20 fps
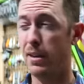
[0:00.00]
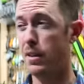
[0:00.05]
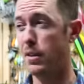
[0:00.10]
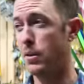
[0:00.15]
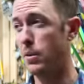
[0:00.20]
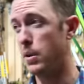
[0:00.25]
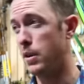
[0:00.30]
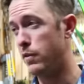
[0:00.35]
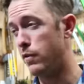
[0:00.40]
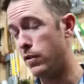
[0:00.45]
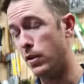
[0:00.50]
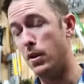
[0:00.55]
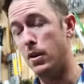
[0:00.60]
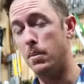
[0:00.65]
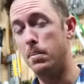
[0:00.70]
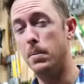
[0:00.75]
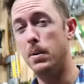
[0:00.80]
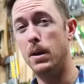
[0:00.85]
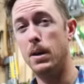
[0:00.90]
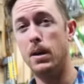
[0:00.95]
and learning
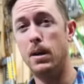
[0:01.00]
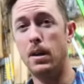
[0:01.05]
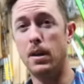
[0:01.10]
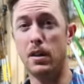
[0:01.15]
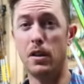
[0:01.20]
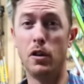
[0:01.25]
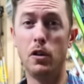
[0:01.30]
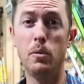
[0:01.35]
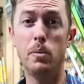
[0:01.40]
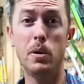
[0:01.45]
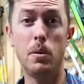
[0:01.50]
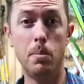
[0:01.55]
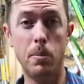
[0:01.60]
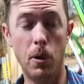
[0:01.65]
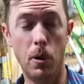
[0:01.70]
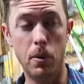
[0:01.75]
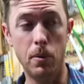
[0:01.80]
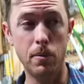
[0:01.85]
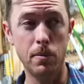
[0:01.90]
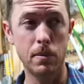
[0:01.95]
from uh, an aluminum
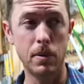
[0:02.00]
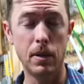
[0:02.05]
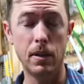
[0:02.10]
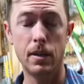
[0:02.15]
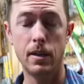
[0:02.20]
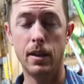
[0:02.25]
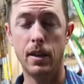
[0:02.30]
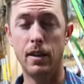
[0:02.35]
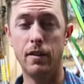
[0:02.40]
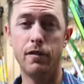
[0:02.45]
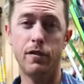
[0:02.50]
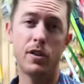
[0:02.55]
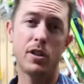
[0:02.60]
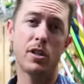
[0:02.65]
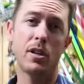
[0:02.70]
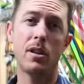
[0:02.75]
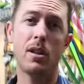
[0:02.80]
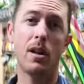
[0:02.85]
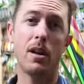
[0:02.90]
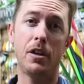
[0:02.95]
boat and
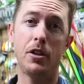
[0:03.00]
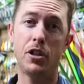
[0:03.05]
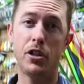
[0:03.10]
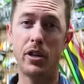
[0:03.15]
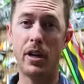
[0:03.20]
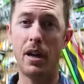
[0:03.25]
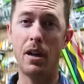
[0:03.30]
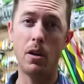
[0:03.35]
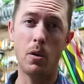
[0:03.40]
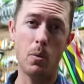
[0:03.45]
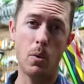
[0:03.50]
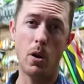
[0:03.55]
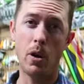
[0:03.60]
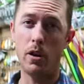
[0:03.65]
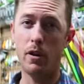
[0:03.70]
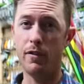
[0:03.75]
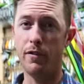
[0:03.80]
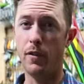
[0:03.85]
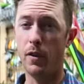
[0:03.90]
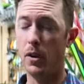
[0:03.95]
fishing a lot of shallow
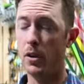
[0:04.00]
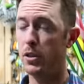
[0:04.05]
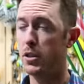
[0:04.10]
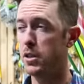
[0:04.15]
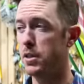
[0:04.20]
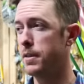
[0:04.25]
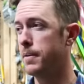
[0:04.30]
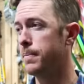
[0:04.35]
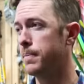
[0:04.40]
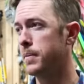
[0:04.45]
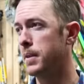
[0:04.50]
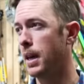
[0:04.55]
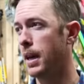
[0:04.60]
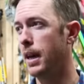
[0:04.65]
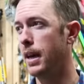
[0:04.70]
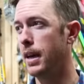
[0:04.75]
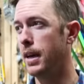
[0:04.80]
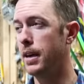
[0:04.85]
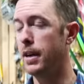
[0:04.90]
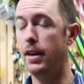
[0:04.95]
water first.
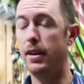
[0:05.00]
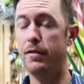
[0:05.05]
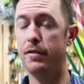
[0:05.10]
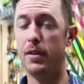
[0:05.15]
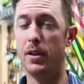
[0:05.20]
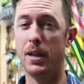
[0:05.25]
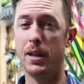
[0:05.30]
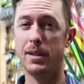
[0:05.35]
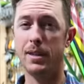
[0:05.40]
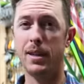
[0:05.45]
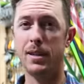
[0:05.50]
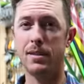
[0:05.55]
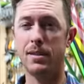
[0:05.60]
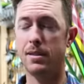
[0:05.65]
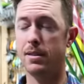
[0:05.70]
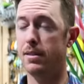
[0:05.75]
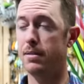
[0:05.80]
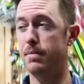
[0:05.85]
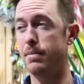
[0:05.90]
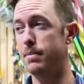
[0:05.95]
And I feel like
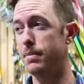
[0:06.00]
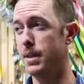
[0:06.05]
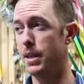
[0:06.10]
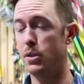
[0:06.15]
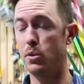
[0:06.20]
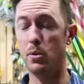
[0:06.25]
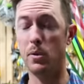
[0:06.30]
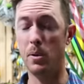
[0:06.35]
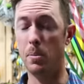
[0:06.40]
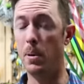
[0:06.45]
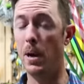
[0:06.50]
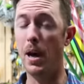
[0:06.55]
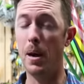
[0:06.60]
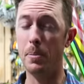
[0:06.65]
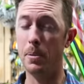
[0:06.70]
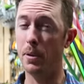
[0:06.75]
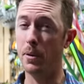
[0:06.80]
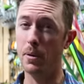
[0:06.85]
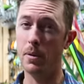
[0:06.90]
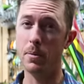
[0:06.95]
that's that's really
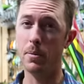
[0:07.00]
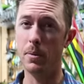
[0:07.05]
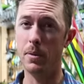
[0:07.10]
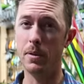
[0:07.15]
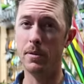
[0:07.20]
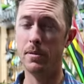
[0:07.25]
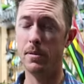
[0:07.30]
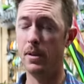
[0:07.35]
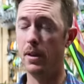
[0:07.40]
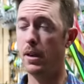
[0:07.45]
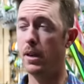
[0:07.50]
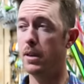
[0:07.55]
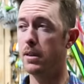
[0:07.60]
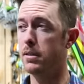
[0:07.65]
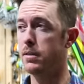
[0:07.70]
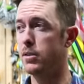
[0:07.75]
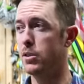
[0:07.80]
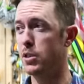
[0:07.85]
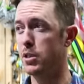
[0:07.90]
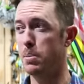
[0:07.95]
popular with uh,
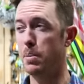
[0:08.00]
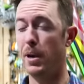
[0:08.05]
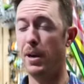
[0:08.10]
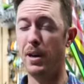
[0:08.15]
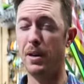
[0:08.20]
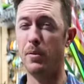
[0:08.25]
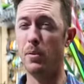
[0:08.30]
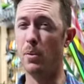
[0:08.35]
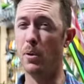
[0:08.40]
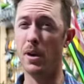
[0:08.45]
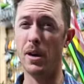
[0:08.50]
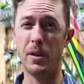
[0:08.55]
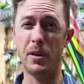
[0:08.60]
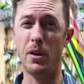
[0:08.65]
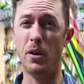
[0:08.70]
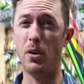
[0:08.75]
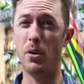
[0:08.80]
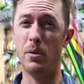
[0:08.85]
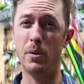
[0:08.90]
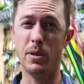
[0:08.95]
just about everywhere I
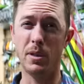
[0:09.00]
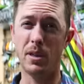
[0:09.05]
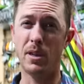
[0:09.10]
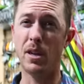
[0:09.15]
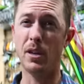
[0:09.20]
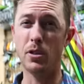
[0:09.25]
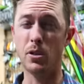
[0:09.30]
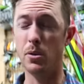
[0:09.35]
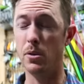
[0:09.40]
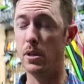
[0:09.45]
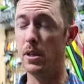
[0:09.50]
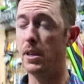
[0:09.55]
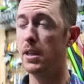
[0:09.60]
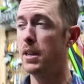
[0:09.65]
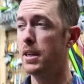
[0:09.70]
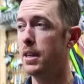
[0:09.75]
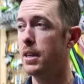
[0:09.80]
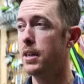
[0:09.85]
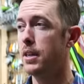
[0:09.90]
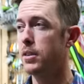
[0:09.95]
go in the country.
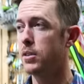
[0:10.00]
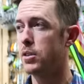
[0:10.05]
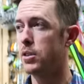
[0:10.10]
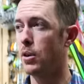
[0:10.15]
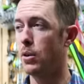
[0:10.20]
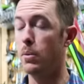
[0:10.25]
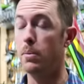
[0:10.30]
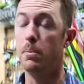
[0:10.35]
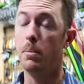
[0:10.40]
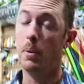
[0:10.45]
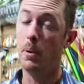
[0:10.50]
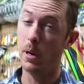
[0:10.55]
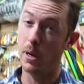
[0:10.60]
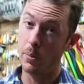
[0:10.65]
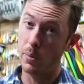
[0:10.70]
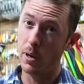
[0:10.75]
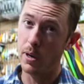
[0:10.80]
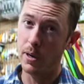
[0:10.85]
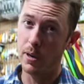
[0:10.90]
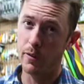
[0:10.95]
So what I
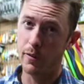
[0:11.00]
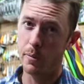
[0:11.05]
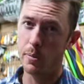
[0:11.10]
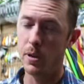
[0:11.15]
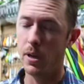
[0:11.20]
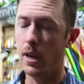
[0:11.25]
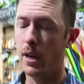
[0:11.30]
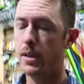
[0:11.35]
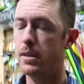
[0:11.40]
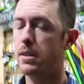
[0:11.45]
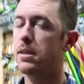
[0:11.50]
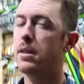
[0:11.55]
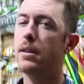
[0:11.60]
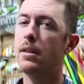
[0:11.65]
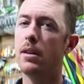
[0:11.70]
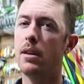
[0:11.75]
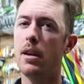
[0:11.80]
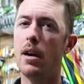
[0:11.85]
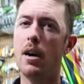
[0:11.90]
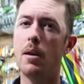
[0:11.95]
want to hear from you guys in
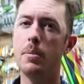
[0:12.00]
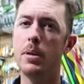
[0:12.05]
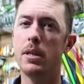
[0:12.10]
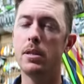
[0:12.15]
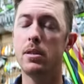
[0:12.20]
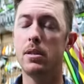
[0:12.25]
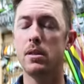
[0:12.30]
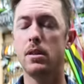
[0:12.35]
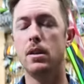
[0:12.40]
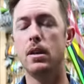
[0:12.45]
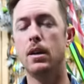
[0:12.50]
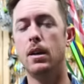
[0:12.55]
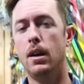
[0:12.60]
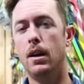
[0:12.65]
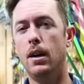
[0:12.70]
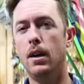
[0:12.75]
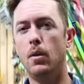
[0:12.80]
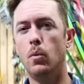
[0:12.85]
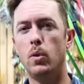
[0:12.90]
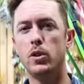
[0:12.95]
the comments,
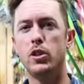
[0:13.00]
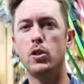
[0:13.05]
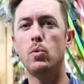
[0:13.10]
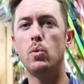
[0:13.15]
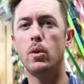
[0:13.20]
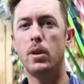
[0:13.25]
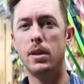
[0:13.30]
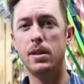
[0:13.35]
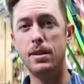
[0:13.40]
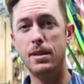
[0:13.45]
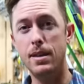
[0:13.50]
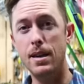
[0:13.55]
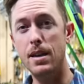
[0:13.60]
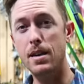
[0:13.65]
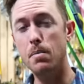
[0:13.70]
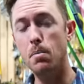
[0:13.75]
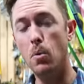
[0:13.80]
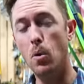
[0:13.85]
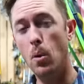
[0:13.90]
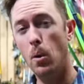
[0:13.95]
uh, what you want to
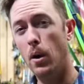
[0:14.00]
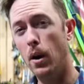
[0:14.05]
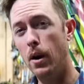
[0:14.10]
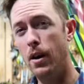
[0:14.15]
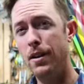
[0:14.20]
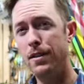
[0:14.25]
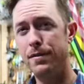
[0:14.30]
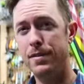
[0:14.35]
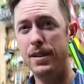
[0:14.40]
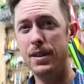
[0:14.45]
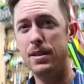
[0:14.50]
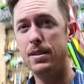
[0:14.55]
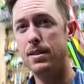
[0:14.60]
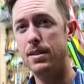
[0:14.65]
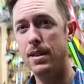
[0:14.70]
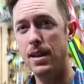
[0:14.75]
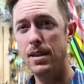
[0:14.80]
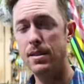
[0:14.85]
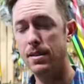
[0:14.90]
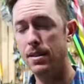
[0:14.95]
see more of this
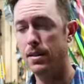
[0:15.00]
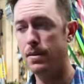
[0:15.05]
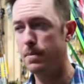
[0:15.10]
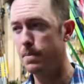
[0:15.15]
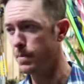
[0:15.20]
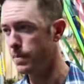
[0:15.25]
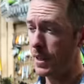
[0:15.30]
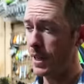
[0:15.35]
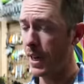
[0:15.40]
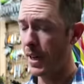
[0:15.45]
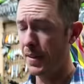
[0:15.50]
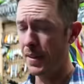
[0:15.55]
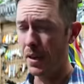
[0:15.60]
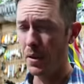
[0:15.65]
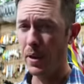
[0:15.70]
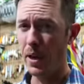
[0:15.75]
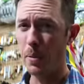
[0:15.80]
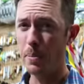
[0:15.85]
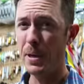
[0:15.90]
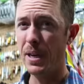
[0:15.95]
season. And
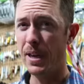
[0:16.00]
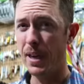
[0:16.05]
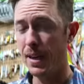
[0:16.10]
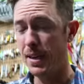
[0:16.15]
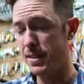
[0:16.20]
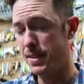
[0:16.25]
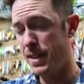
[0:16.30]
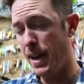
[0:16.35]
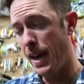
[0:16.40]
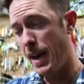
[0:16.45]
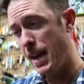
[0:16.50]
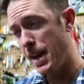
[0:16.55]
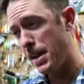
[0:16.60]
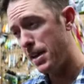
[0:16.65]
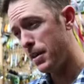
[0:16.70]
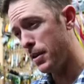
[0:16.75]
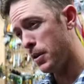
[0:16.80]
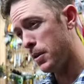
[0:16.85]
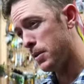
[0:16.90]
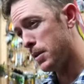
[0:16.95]
that'll help me kind of
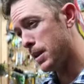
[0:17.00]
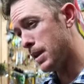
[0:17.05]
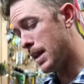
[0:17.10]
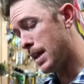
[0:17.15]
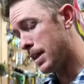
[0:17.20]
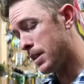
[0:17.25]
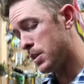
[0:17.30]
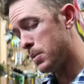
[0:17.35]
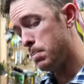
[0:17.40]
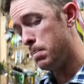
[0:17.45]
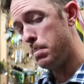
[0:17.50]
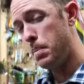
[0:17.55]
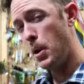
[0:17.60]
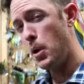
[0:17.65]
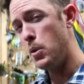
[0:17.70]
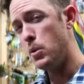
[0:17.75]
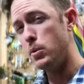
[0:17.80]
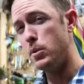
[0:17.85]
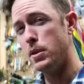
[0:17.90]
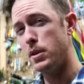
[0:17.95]
tailor the next
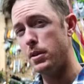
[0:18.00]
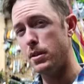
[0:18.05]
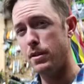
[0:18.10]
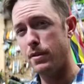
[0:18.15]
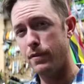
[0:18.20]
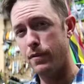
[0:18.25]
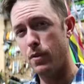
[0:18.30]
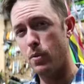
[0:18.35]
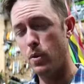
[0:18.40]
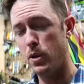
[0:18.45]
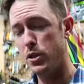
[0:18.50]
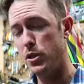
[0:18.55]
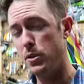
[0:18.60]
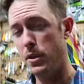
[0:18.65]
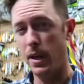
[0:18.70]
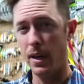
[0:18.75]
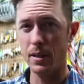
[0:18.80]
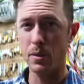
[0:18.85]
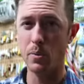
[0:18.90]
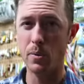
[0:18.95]
boat for what you
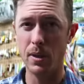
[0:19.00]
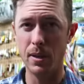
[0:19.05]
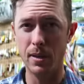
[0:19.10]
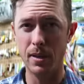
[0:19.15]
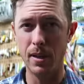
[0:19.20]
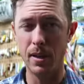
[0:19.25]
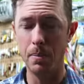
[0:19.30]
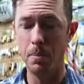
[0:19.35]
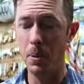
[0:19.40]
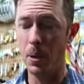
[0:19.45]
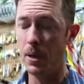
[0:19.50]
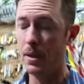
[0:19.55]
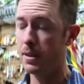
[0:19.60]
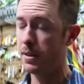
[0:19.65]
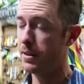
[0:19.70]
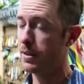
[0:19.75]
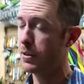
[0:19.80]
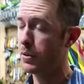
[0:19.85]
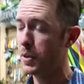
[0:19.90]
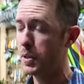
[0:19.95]
guys want to see. But
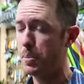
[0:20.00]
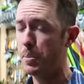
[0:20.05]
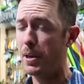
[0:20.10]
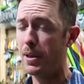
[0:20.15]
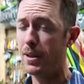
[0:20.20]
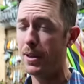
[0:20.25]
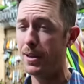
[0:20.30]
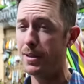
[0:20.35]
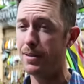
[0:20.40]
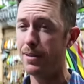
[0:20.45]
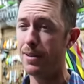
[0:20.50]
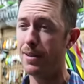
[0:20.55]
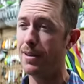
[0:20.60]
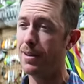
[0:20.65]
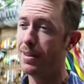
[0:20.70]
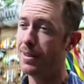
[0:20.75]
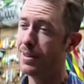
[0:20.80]
Crispy Collector,